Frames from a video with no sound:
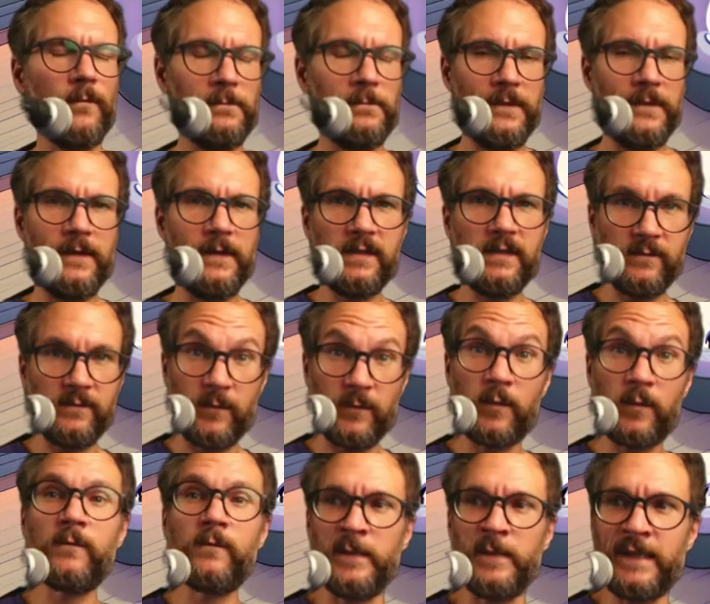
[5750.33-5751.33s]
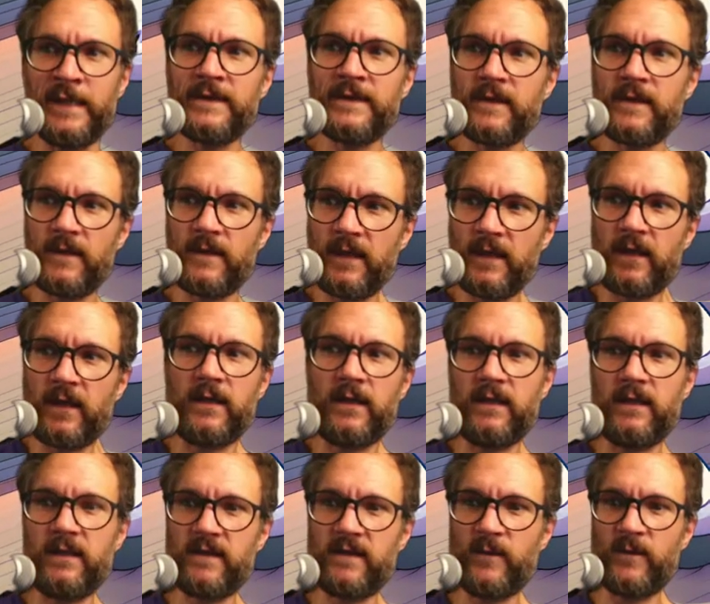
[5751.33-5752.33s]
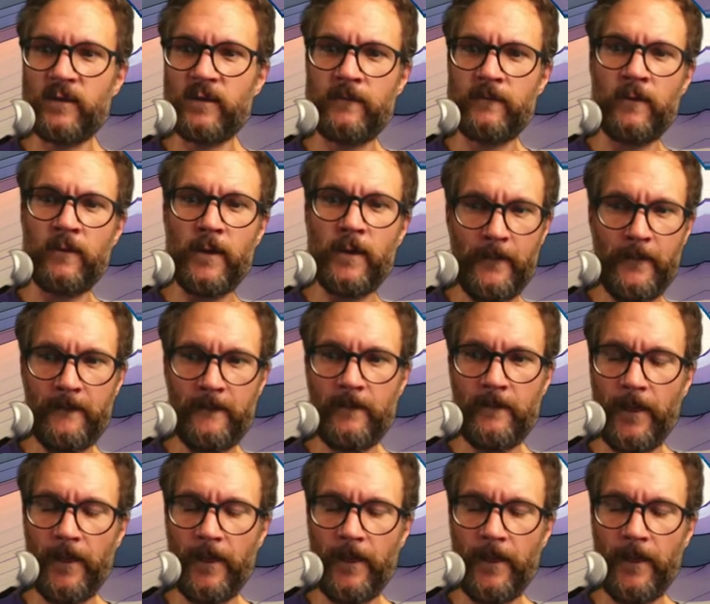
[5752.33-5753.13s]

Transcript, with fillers: these movements that it needs to perform.